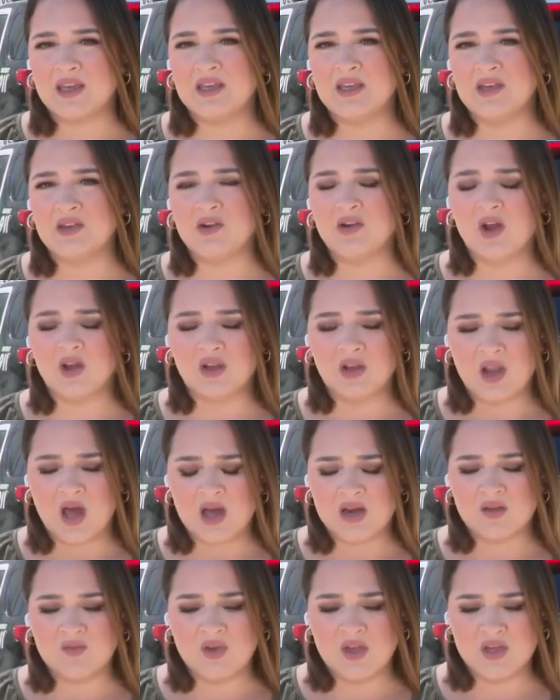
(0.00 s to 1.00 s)
here, a
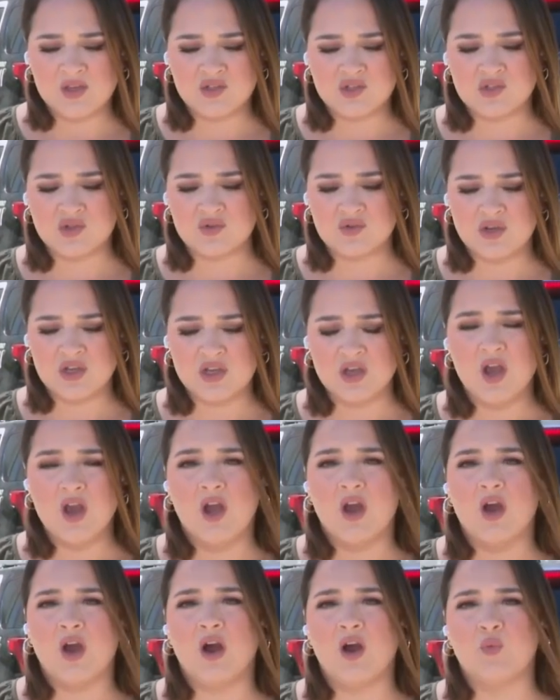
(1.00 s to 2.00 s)
lot of history
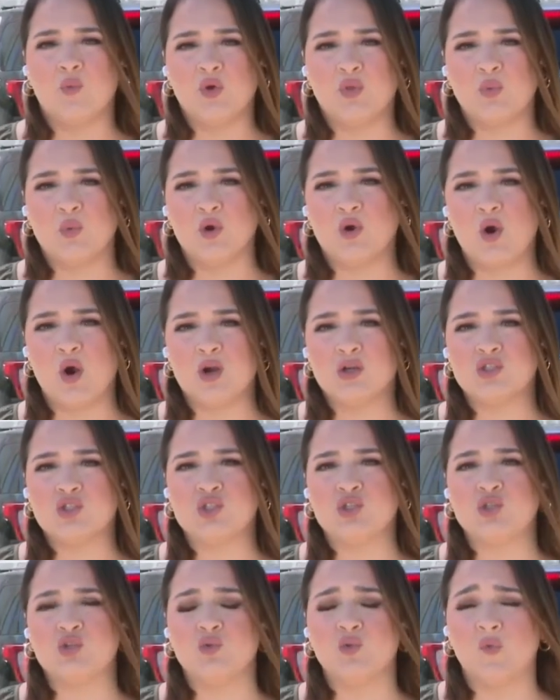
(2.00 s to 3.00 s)
uh, with
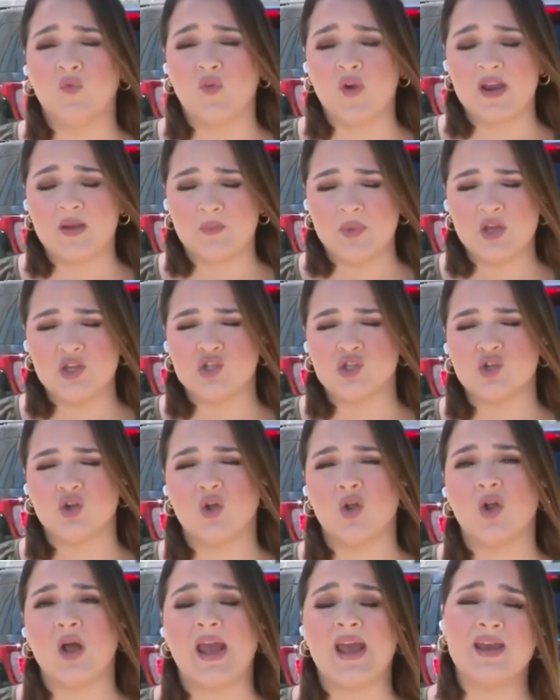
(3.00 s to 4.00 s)
regards to Frank
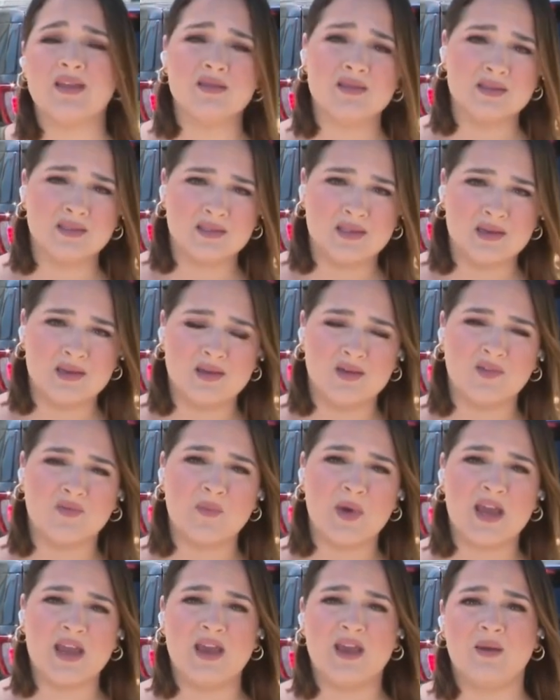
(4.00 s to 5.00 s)
Pichel and the city of
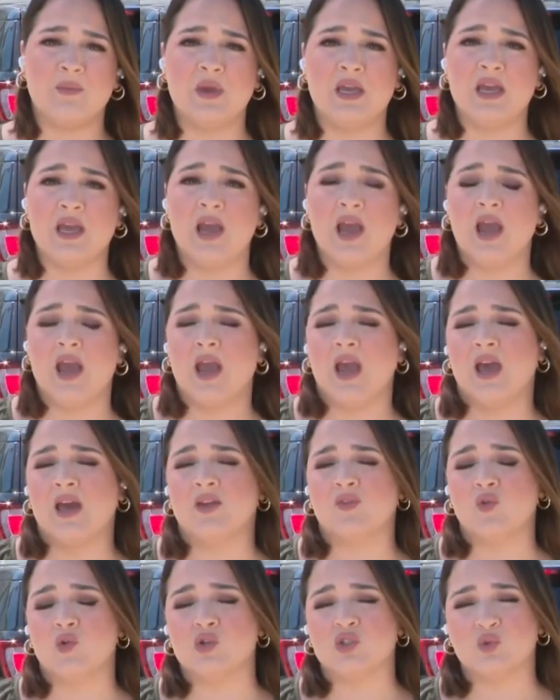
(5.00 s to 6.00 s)
Miami.
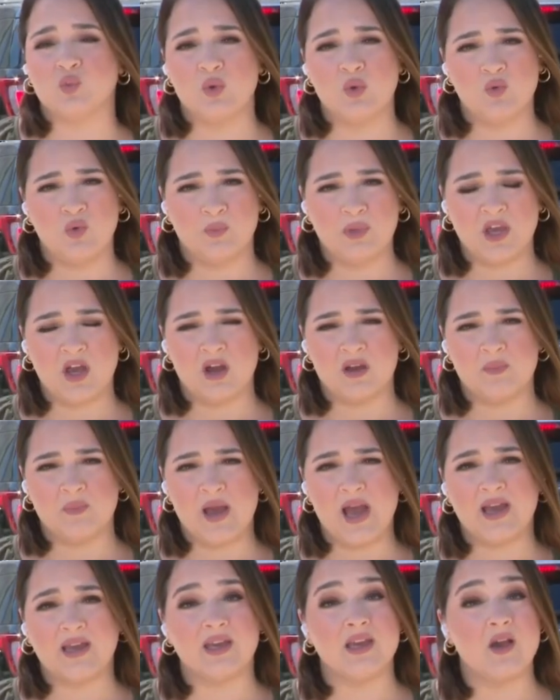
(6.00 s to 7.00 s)
And of course, we will be
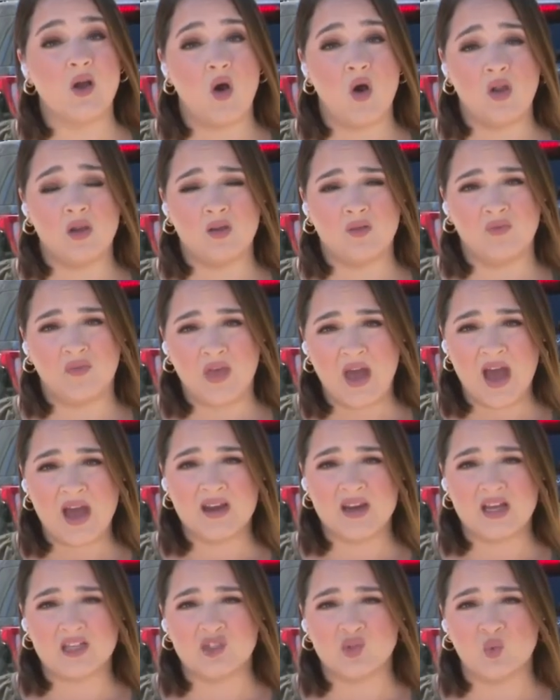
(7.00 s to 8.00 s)
unpacking all of
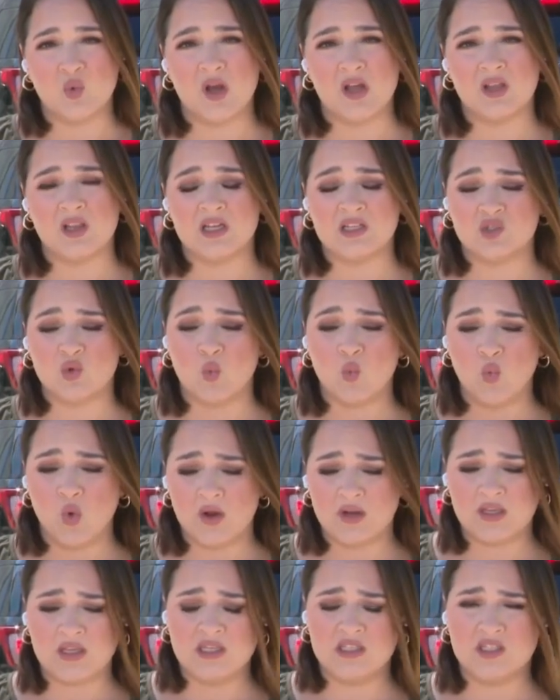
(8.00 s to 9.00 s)
that as well as
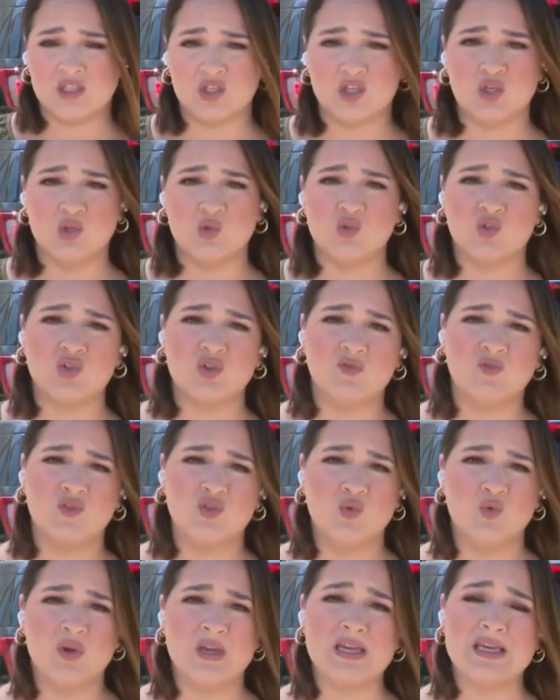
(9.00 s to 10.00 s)
what he's accused of
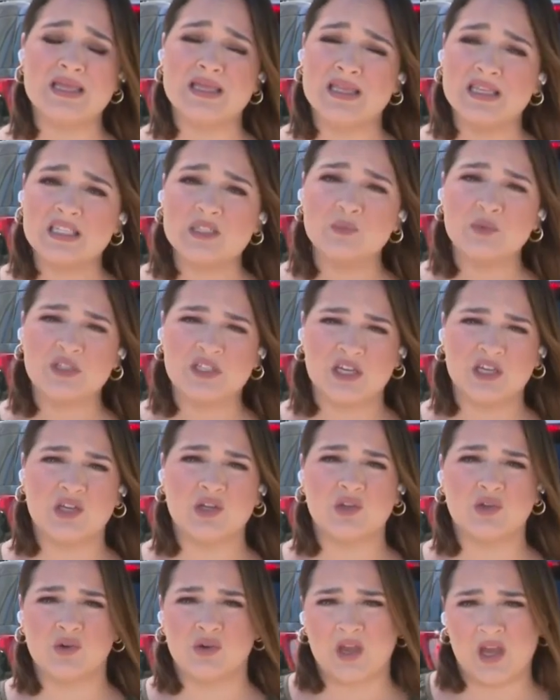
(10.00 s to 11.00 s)
doing in this
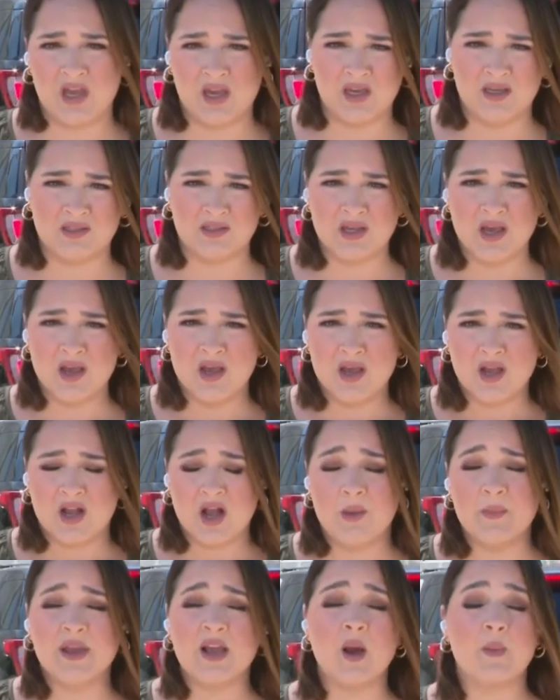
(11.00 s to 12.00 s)
particular case
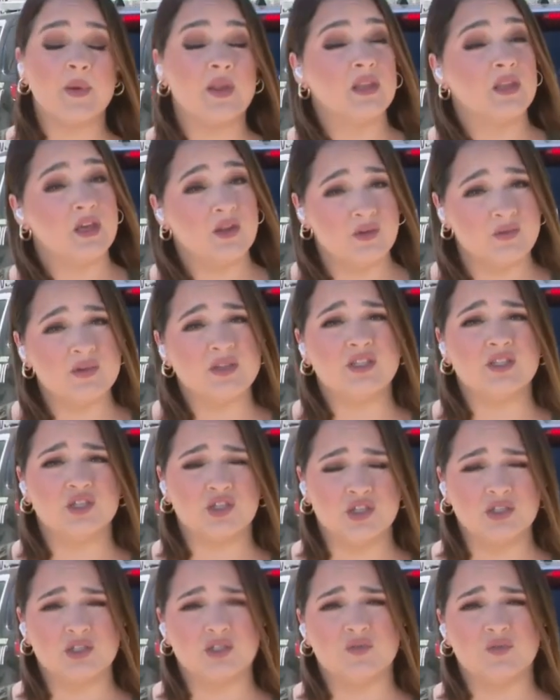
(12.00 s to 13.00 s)
coming up on later
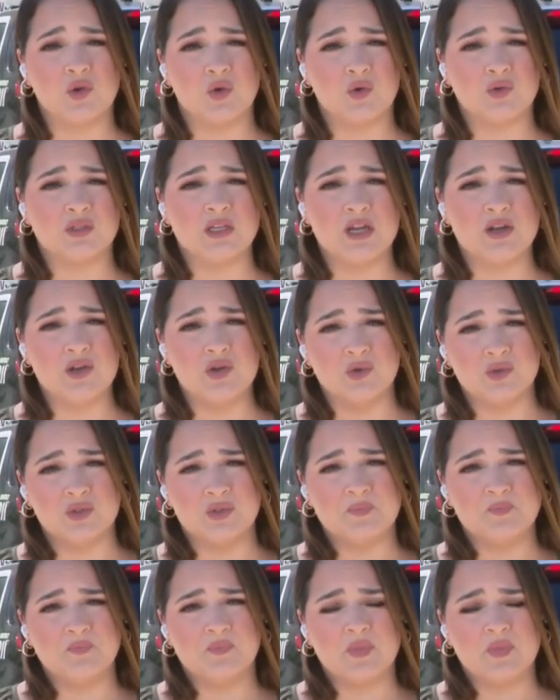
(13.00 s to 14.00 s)
editions of Local 10
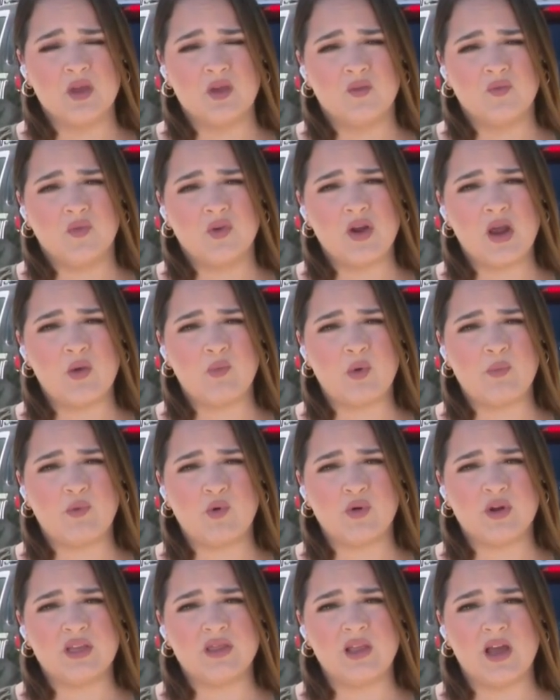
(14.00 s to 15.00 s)
News. For now,
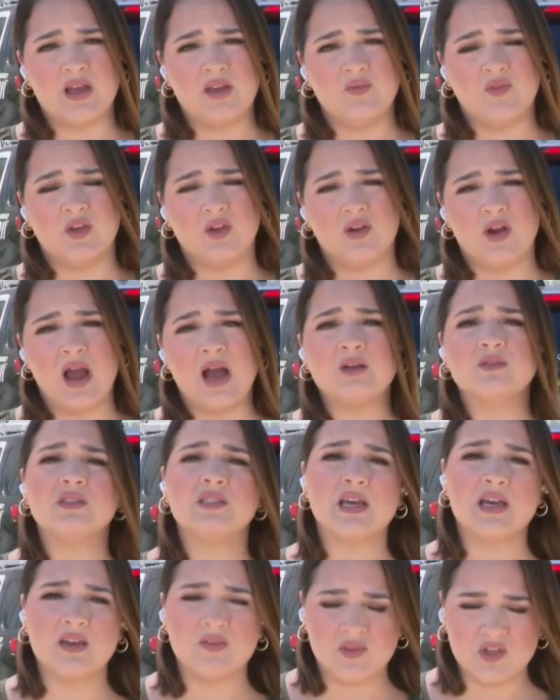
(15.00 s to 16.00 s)
reporting live here
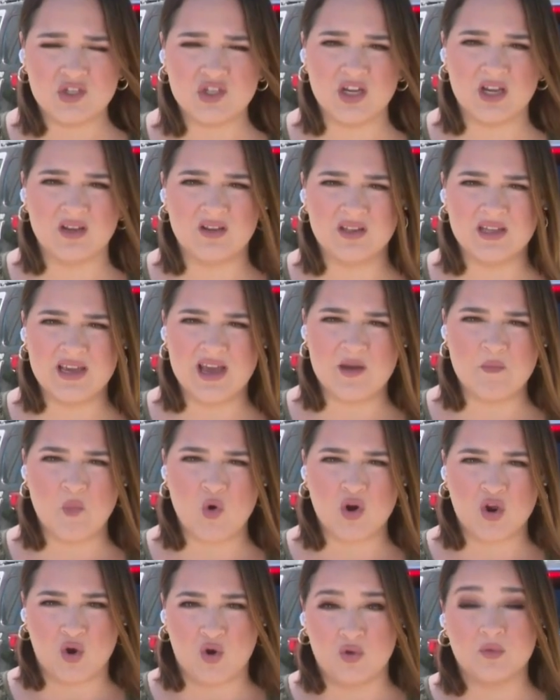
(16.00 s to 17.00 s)
outside of the jail, Leanne
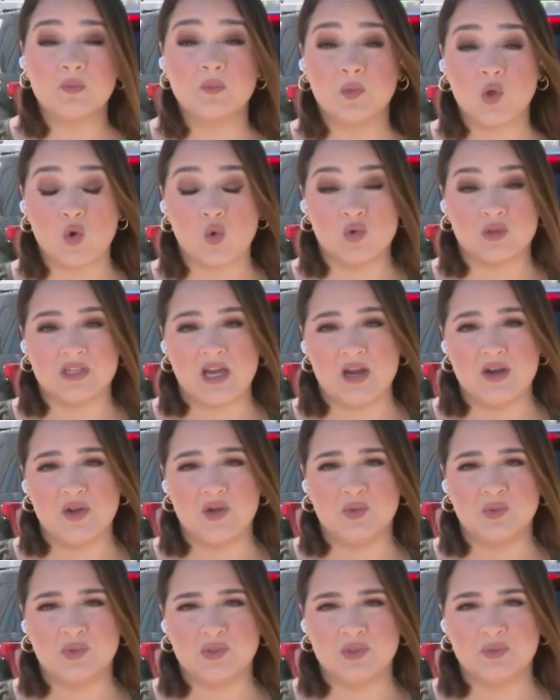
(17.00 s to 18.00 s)
Morejon, Local 10
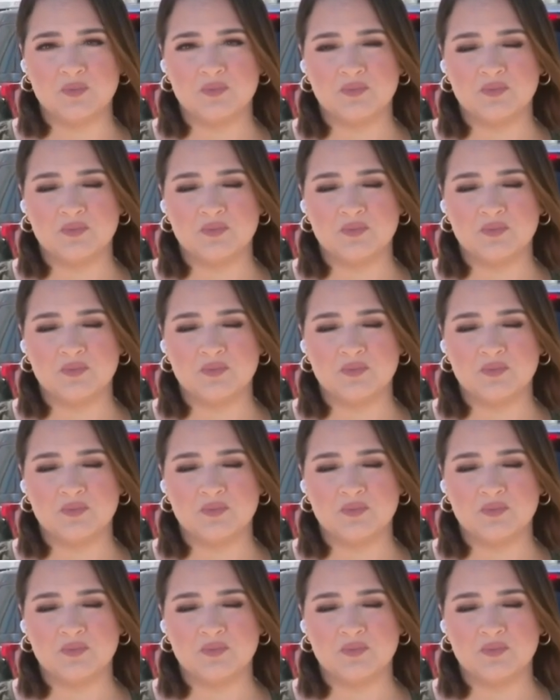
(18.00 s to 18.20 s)
News.